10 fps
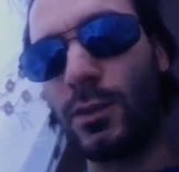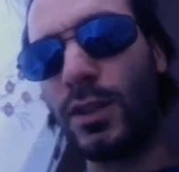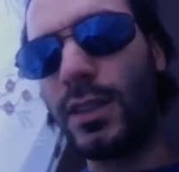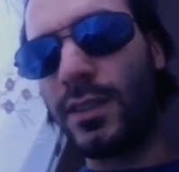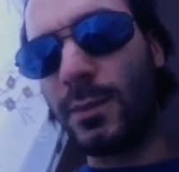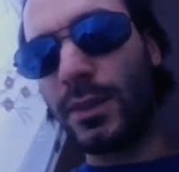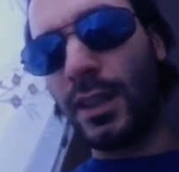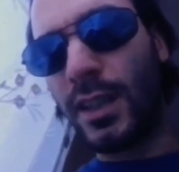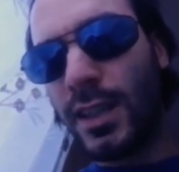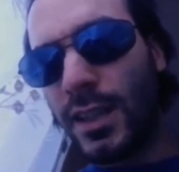che utilizzo
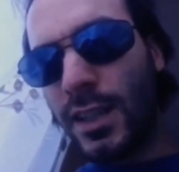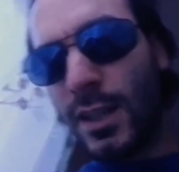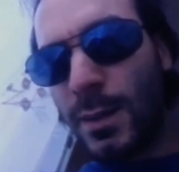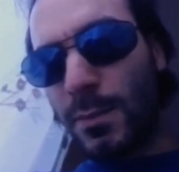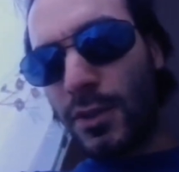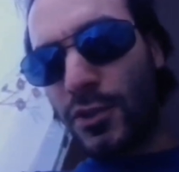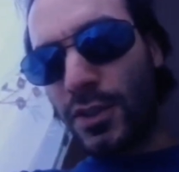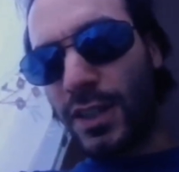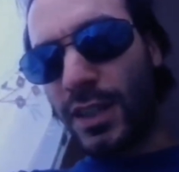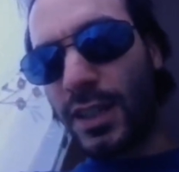per
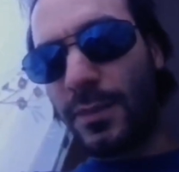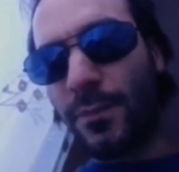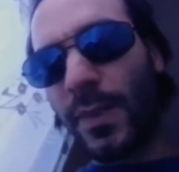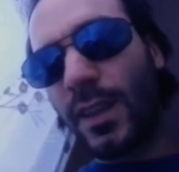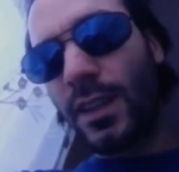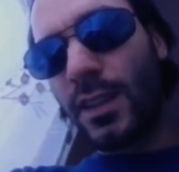cercare